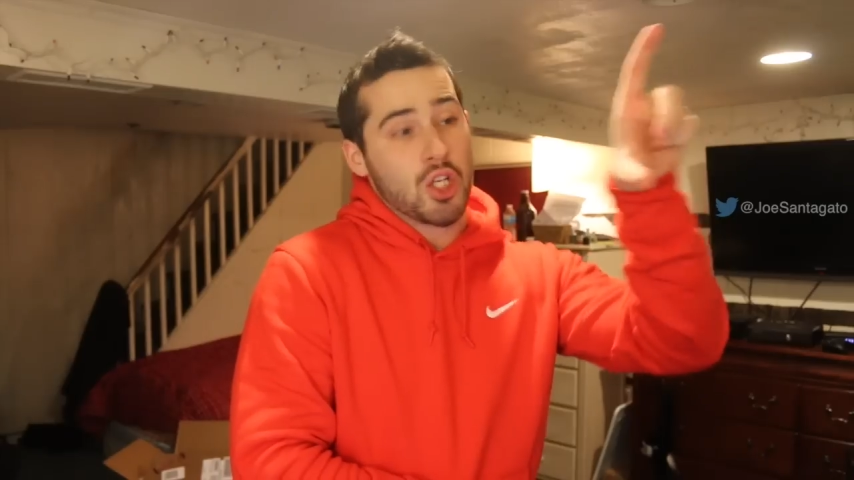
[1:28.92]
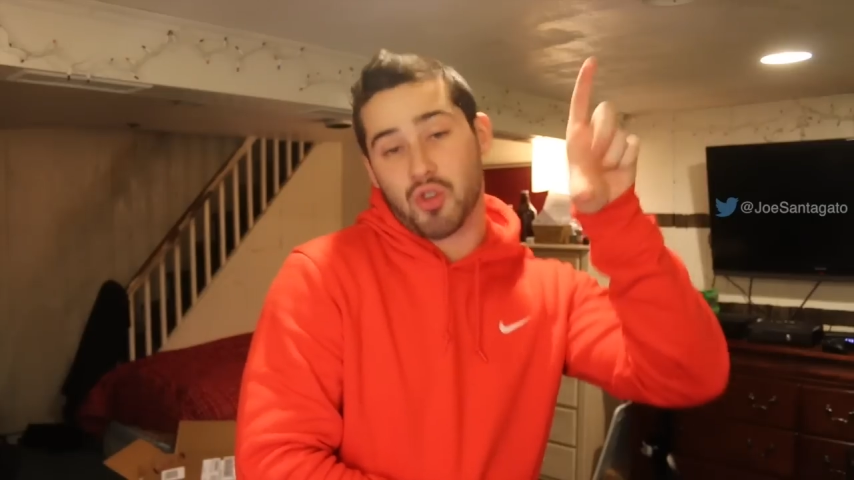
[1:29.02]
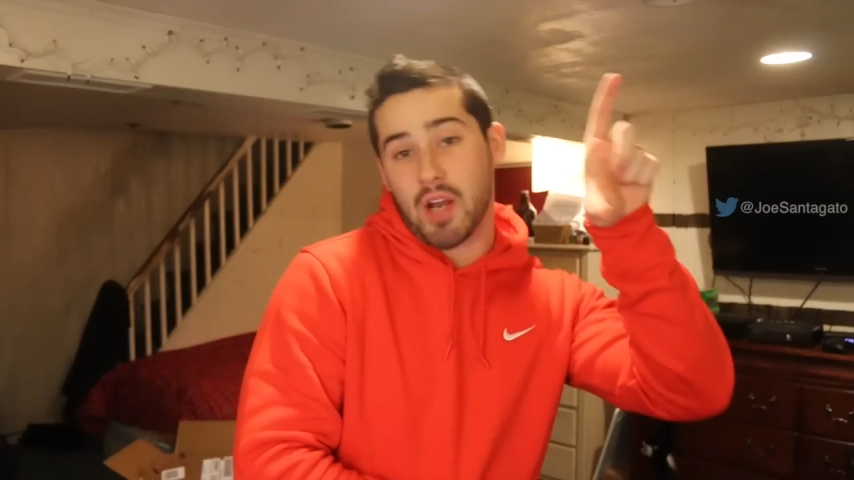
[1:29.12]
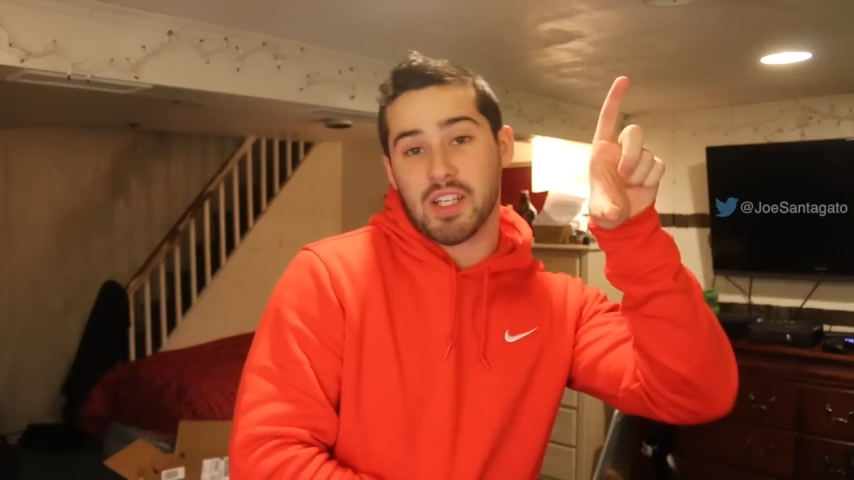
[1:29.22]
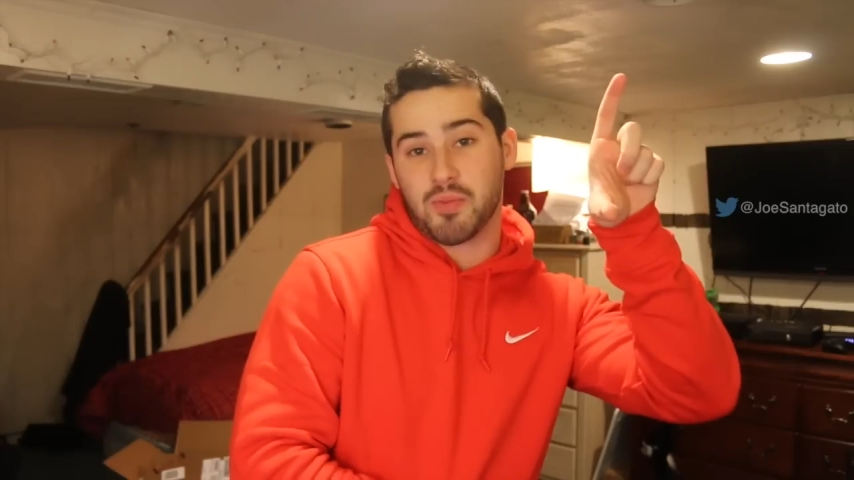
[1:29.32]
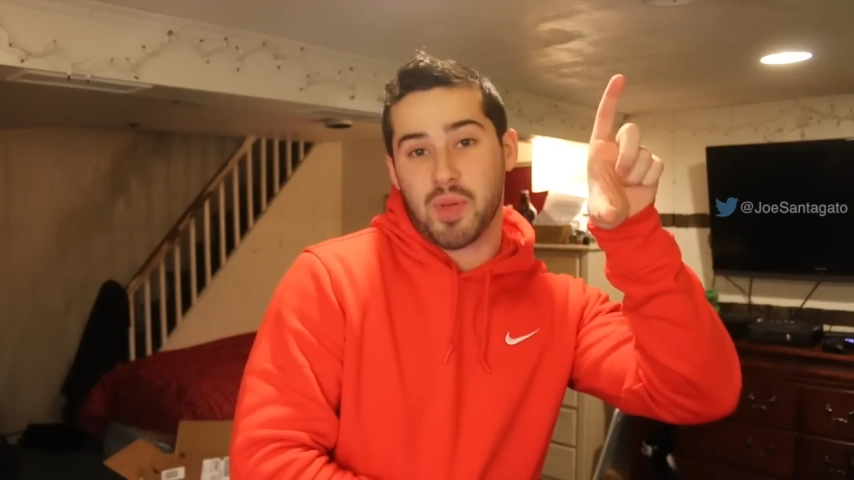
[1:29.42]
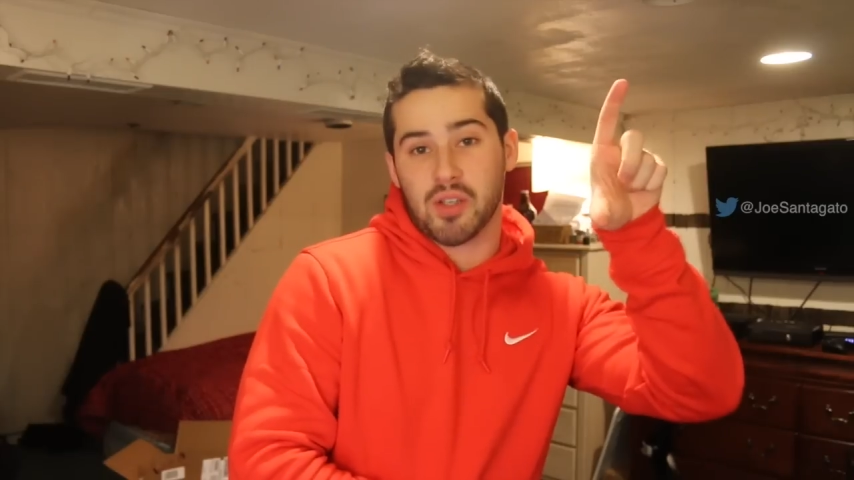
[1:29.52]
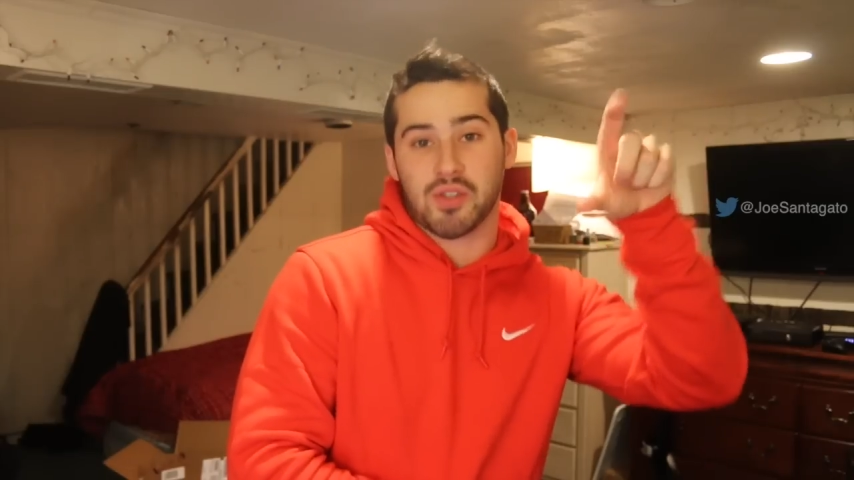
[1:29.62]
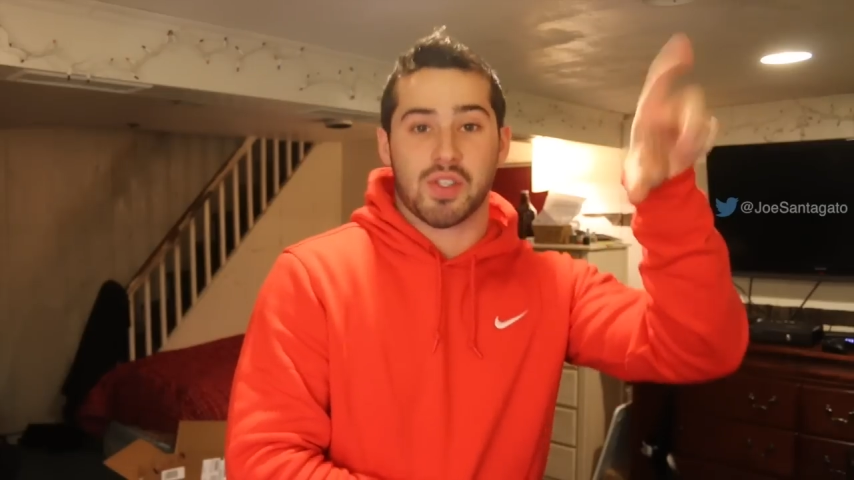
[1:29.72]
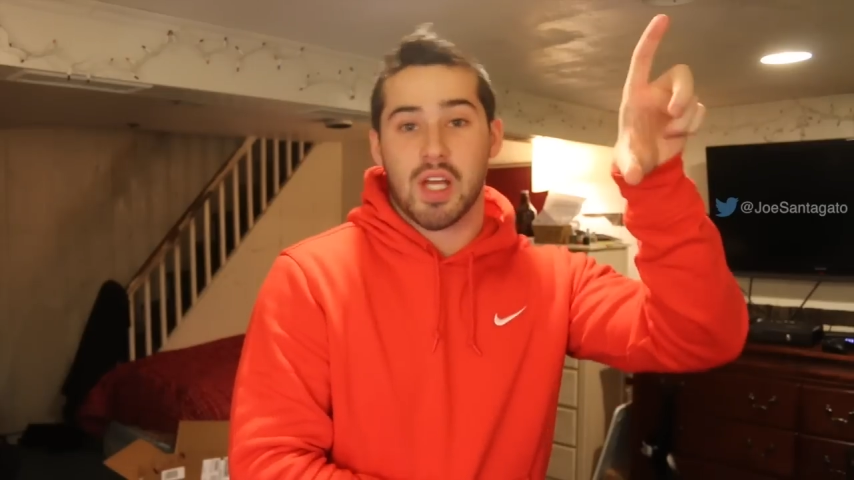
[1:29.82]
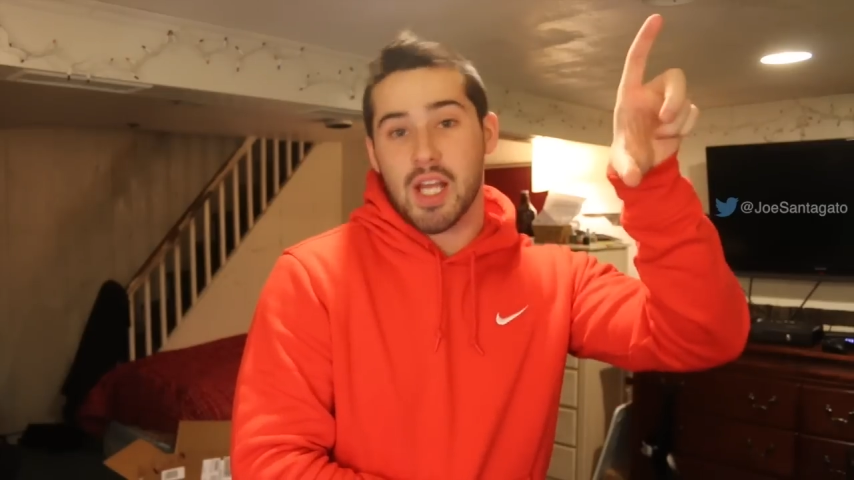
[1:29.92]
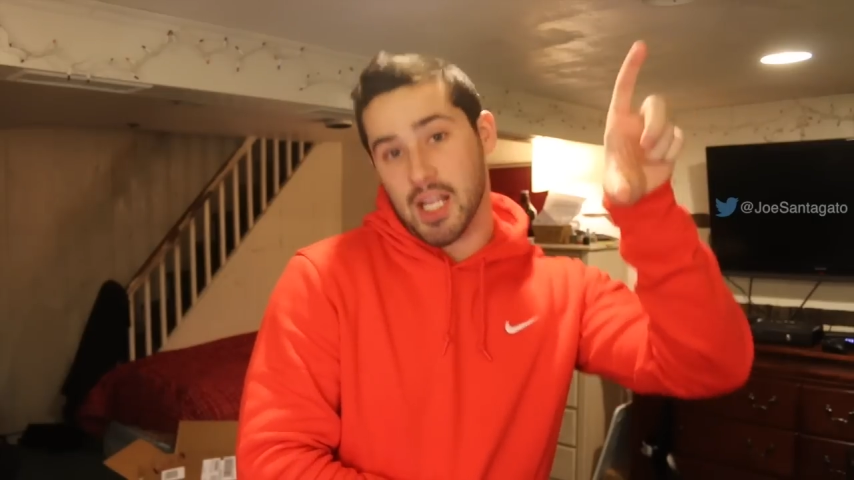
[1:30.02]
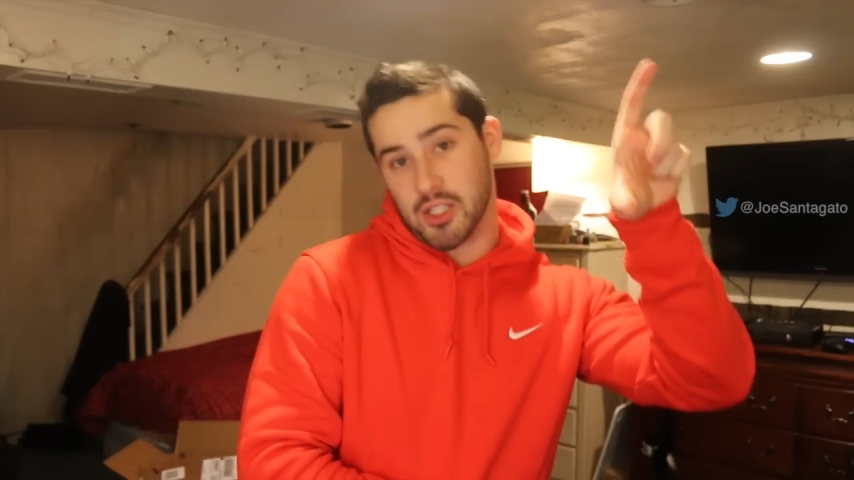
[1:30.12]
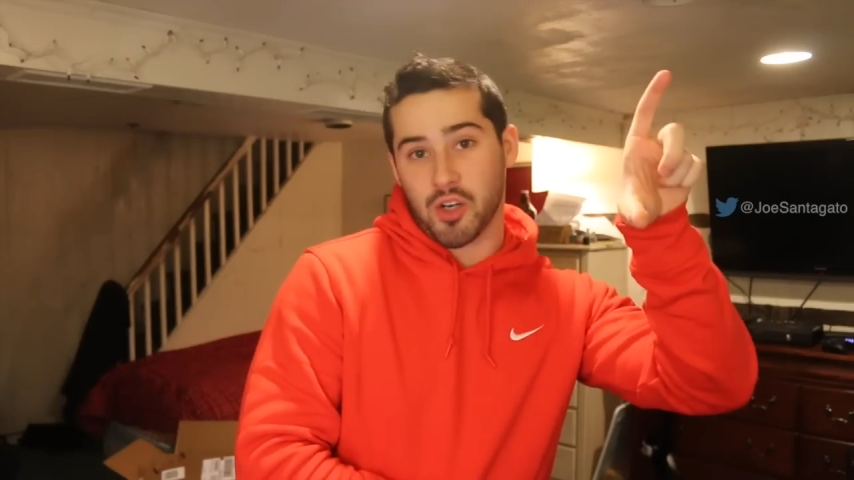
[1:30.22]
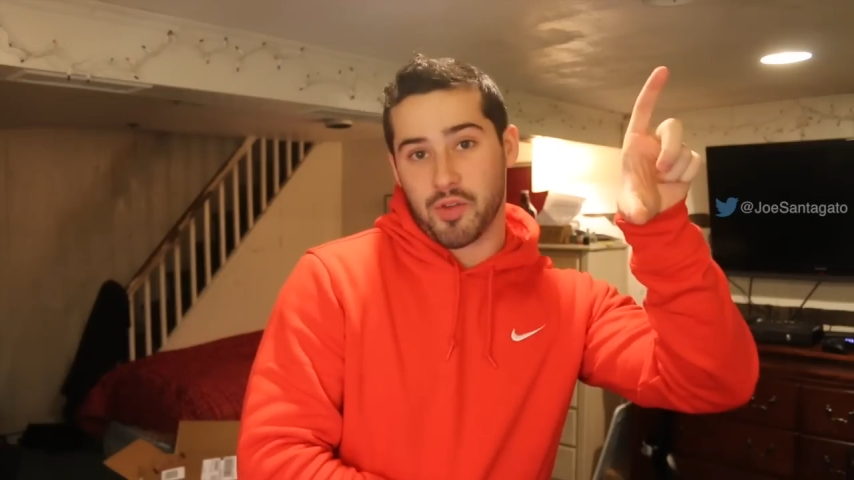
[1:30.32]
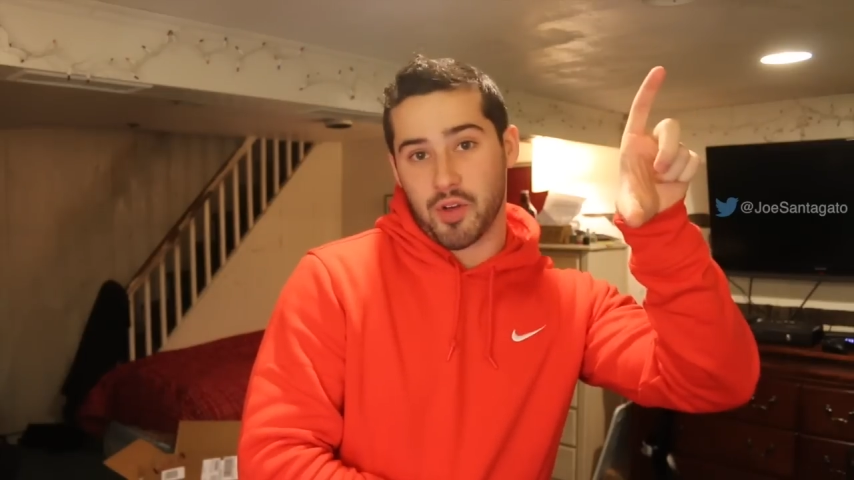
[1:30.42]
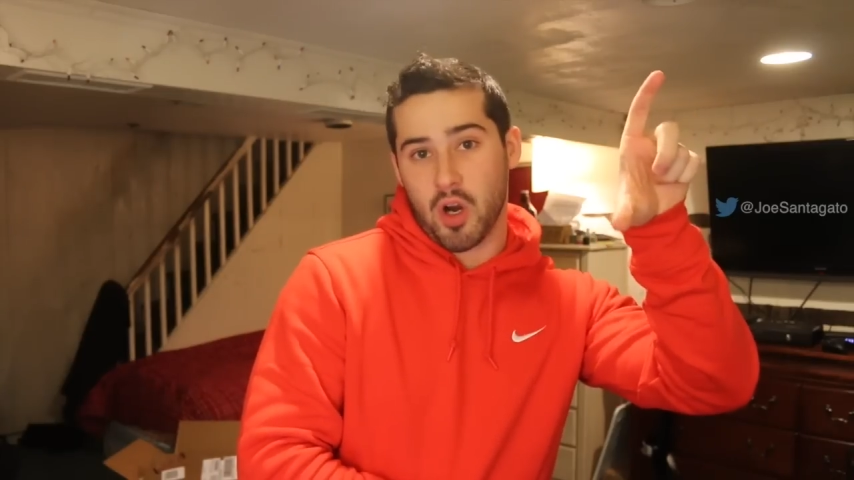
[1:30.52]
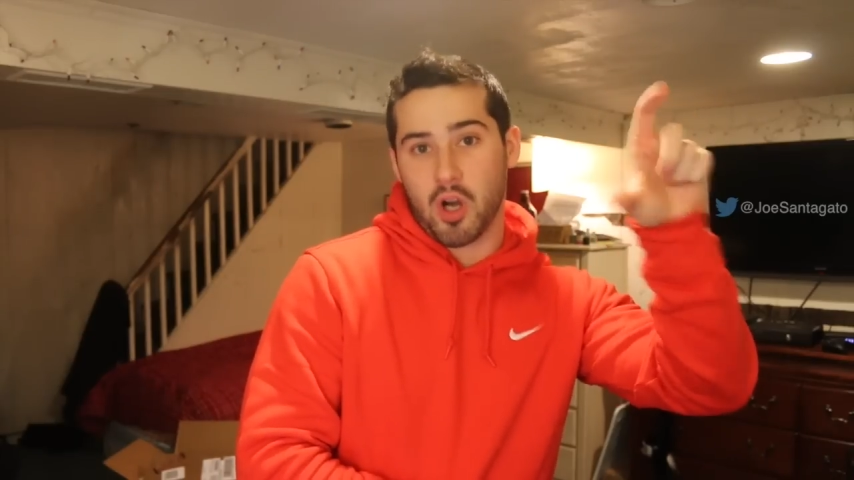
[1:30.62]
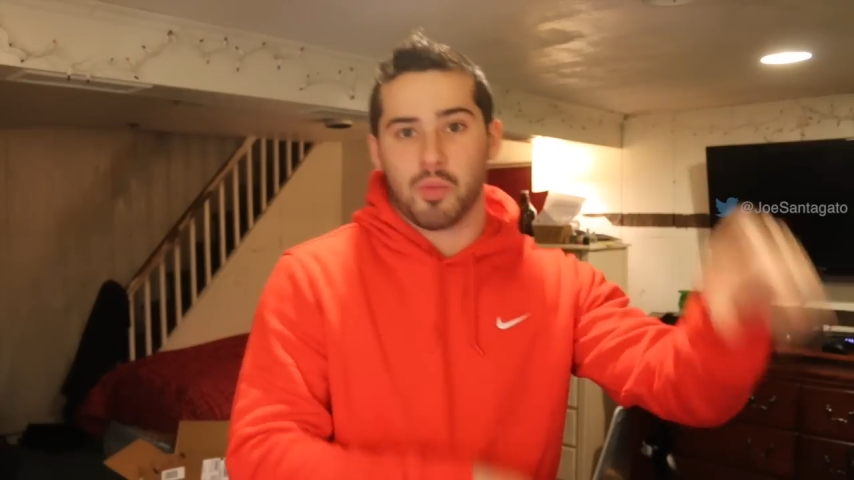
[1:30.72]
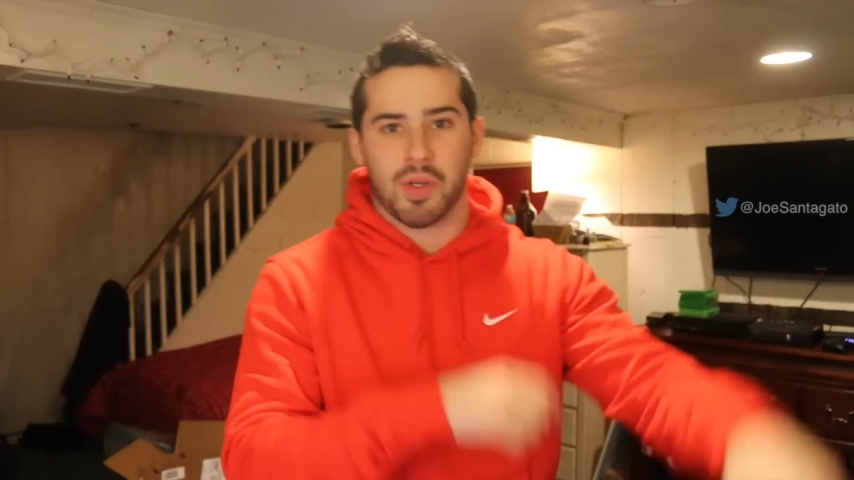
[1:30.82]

try these pills, it's good for your heart.